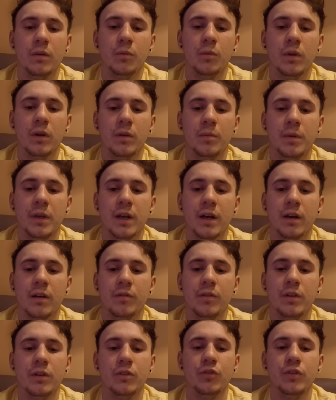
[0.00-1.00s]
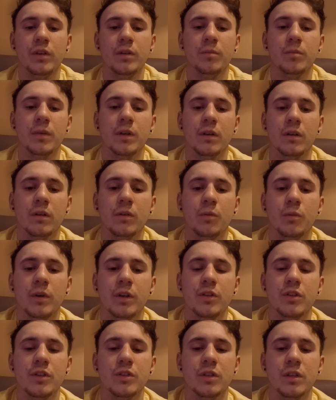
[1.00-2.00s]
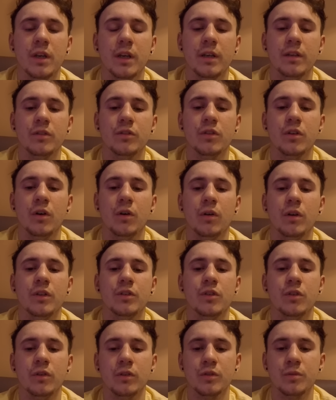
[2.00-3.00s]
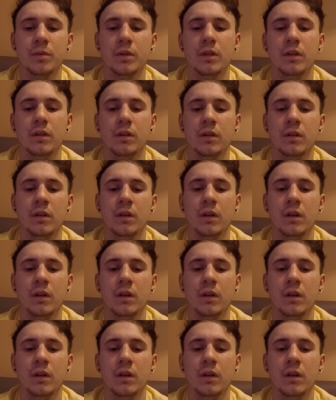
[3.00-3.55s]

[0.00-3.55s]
will be having treatment, which is King's College Hospital.